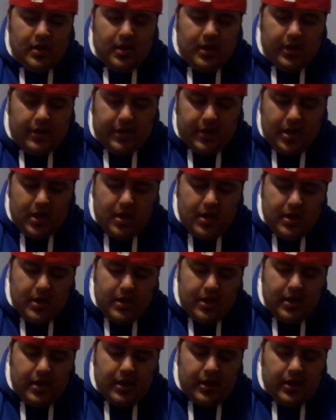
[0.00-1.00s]
I got
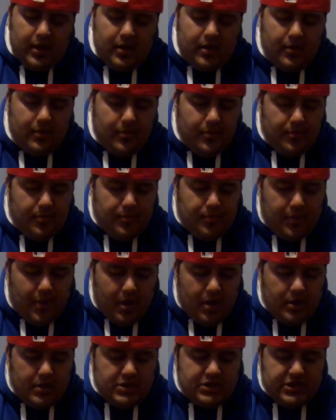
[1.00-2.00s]
a
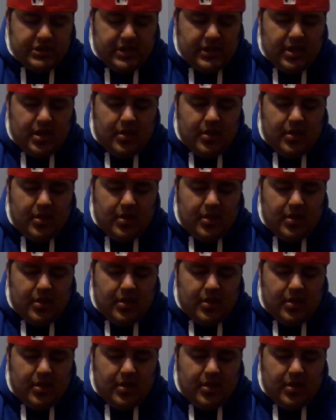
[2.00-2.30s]
Prodigy